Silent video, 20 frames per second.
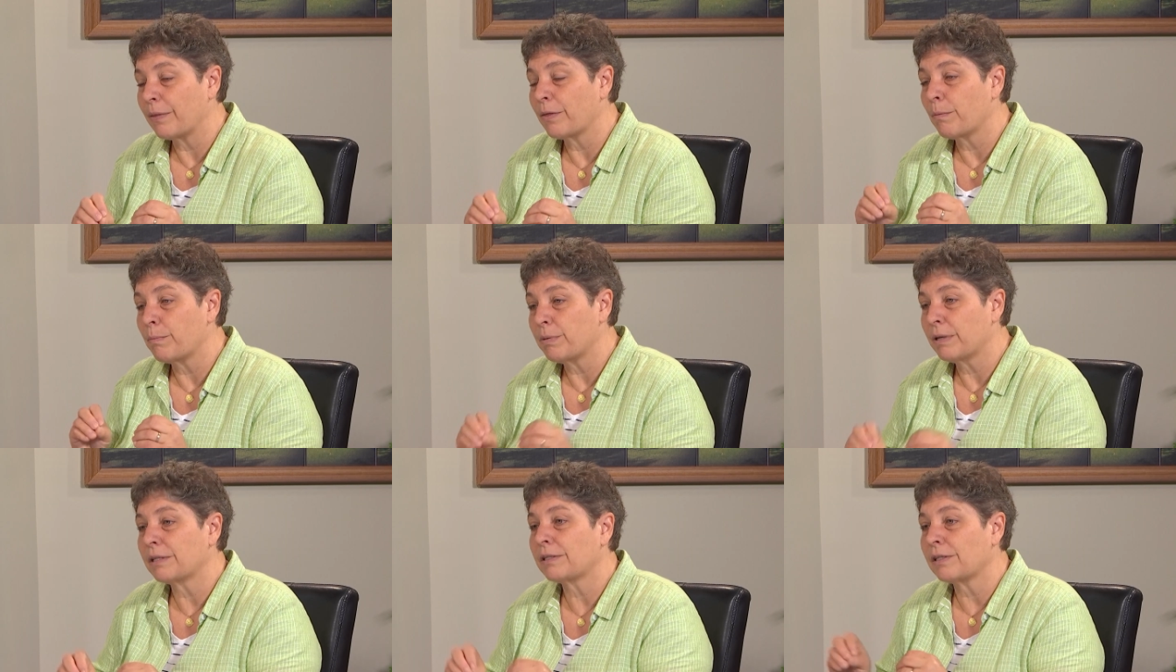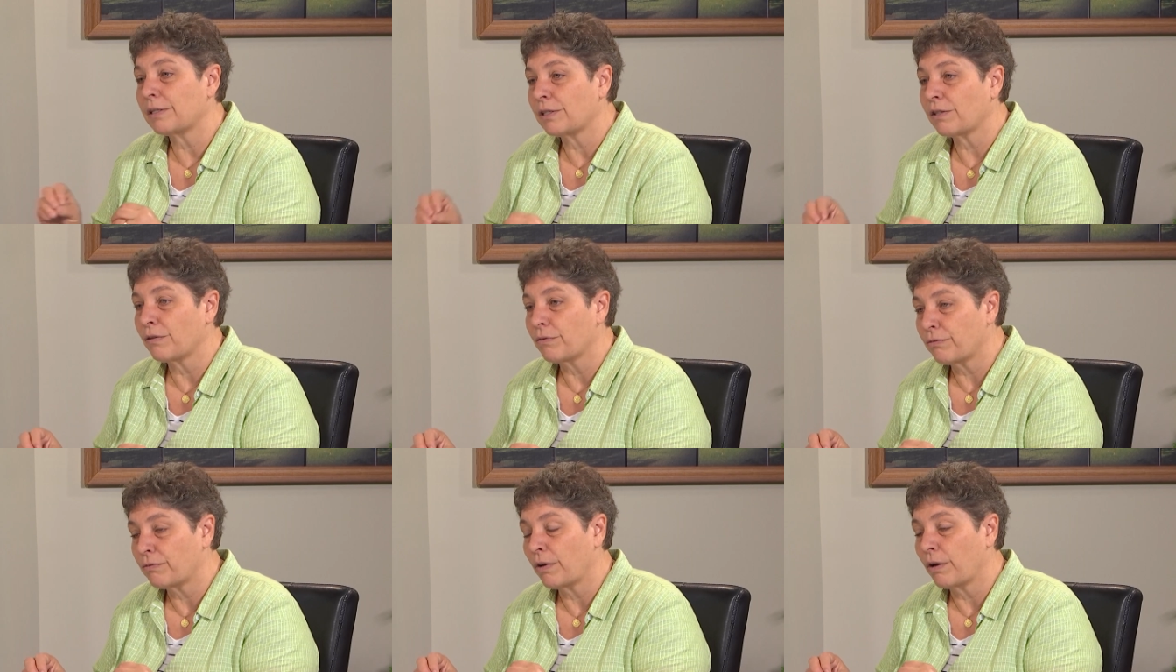and the business
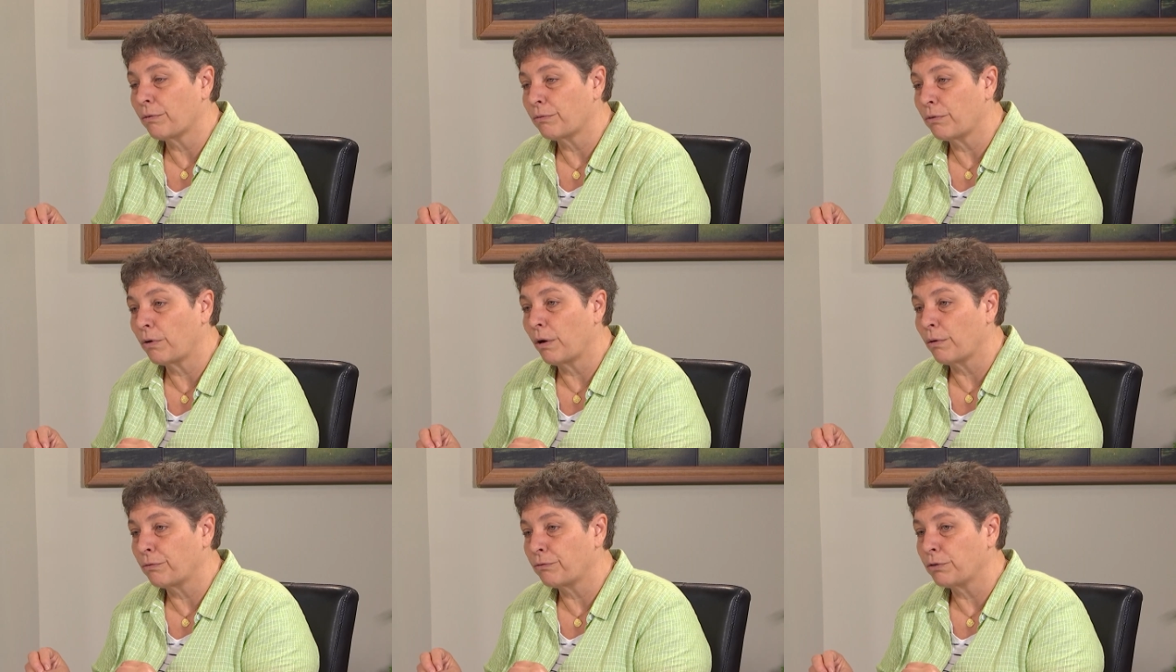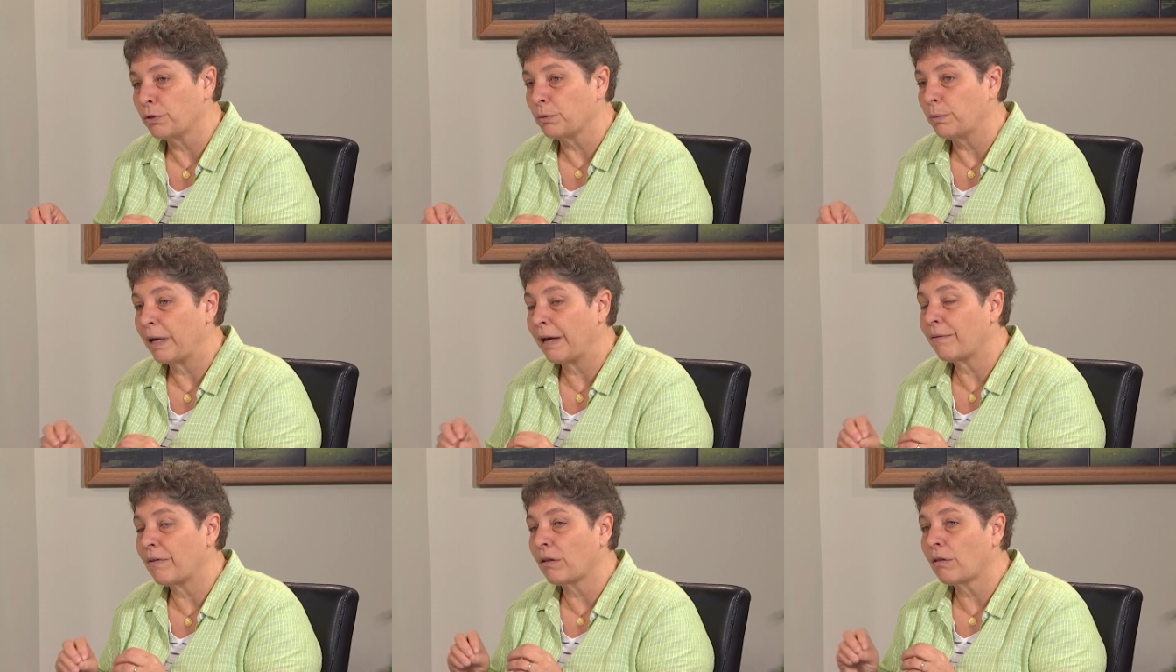of, of, of, food.
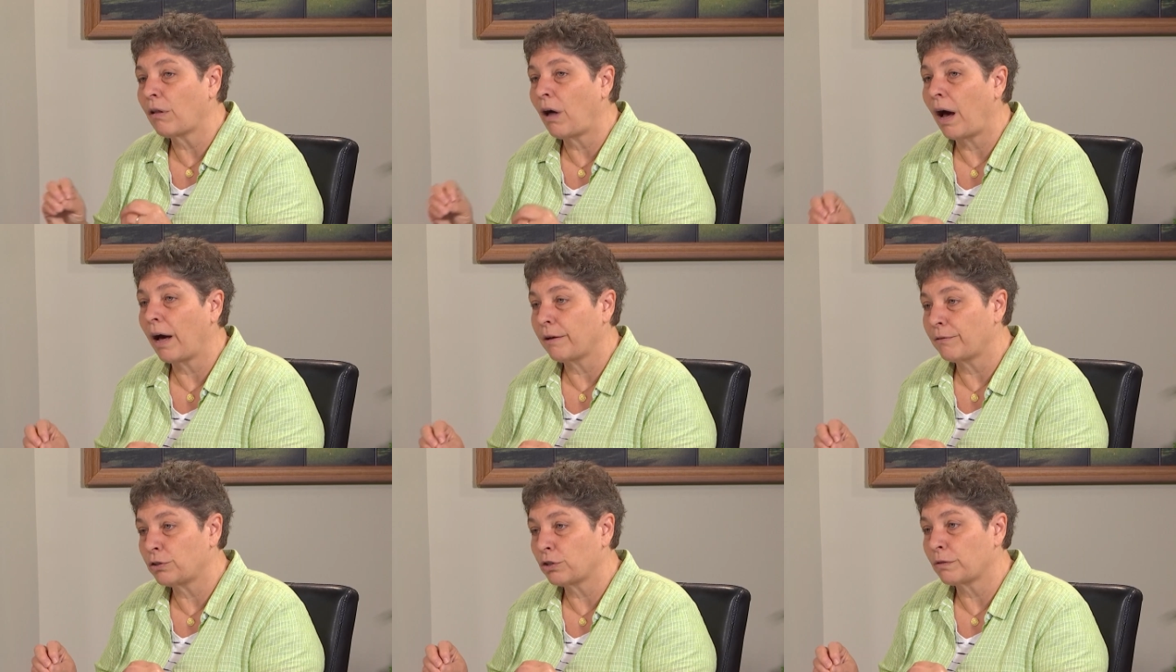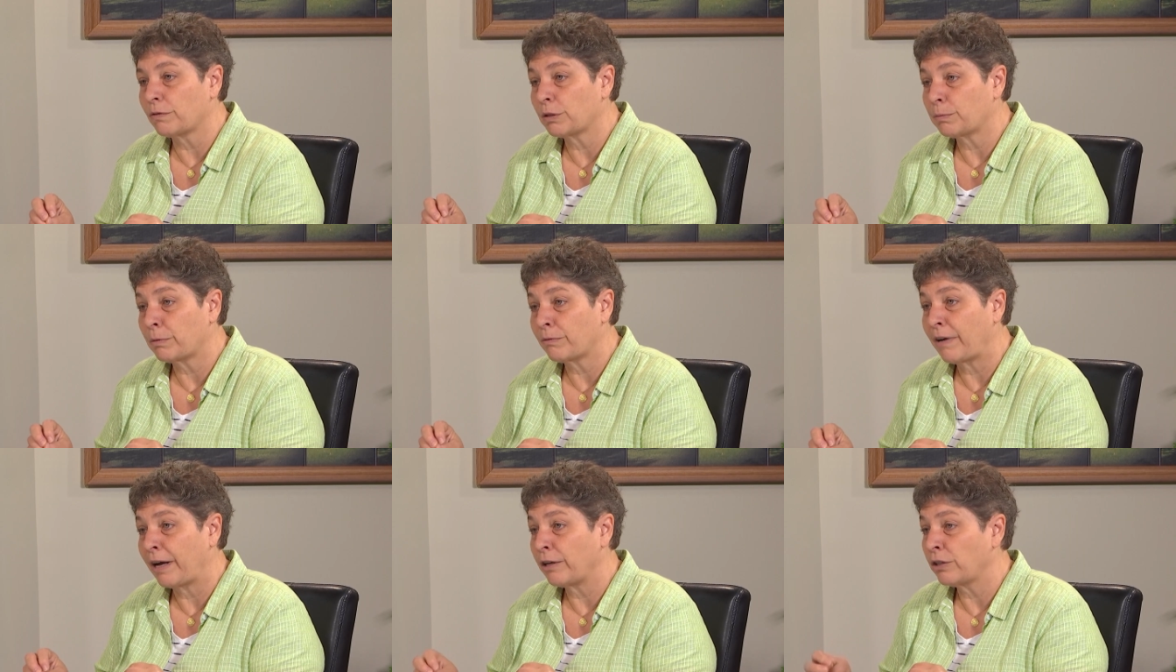We have a lot of service
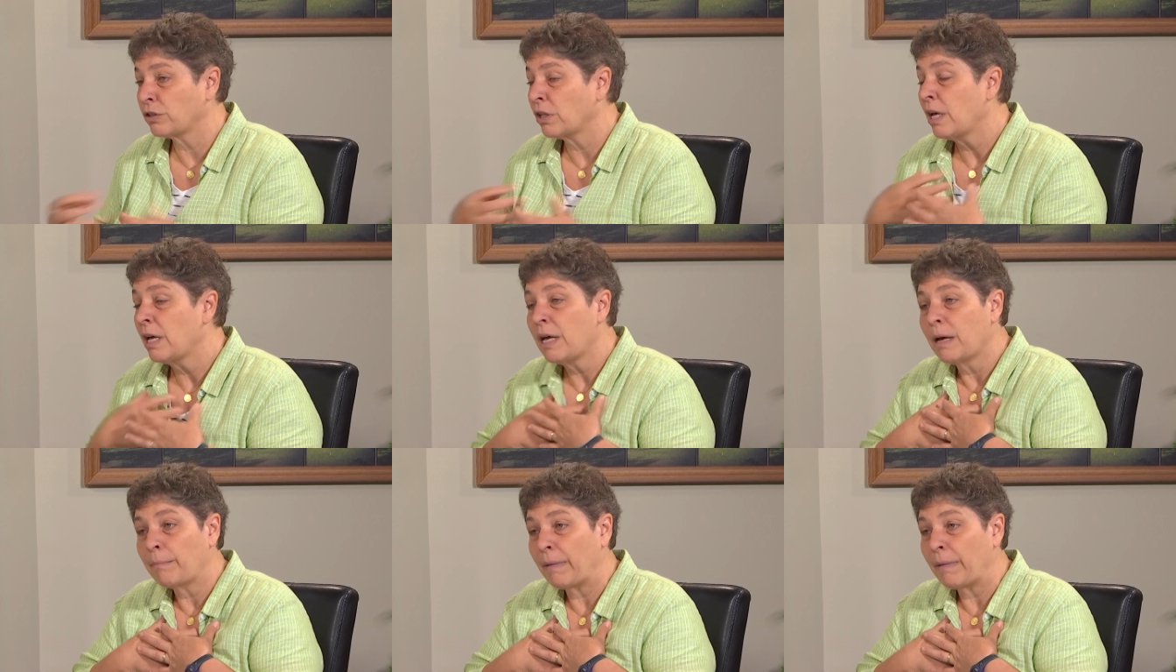providers.